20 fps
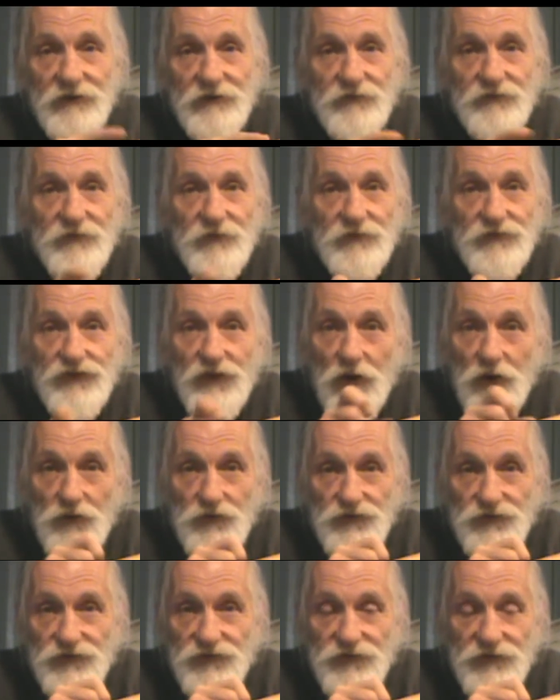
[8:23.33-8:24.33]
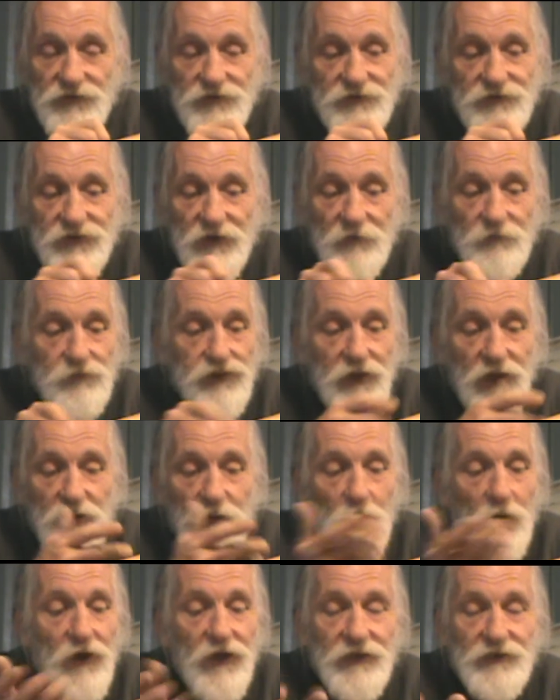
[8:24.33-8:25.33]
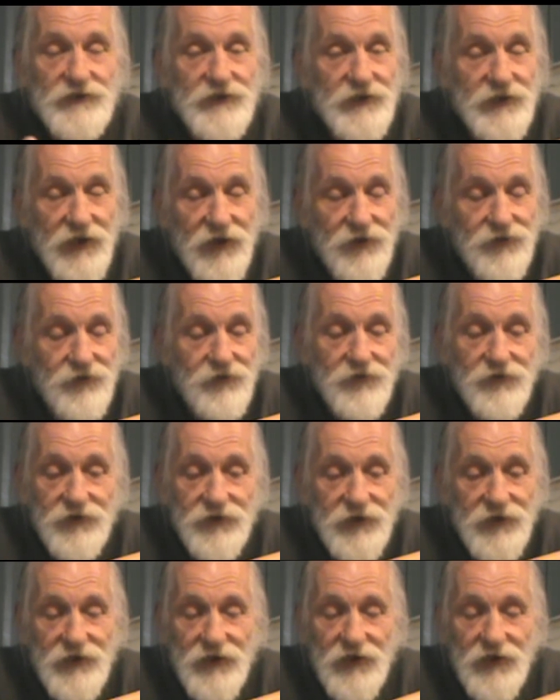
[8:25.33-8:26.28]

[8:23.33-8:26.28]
of notes that play well together.